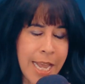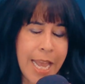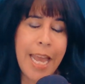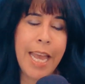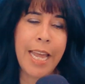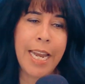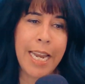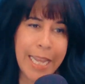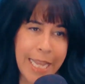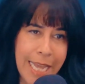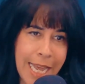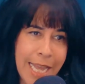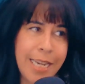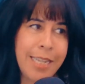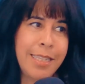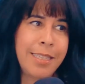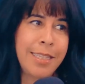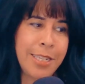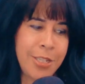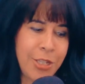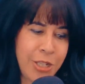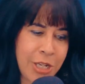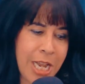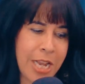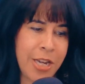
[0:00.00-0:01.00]
And again, it's
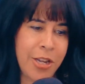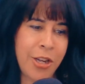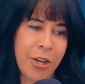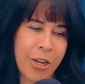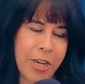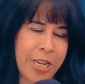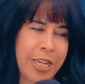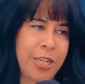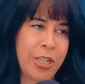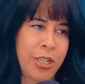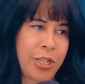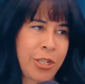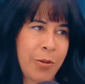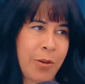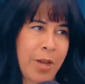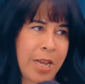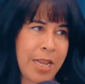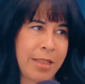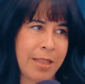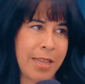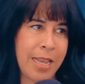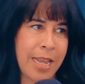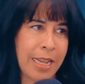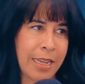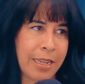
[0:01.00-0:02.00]
a gender issue, I
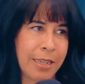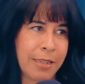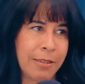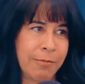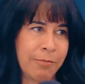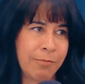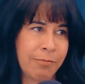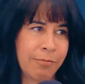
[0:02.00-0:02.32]
think.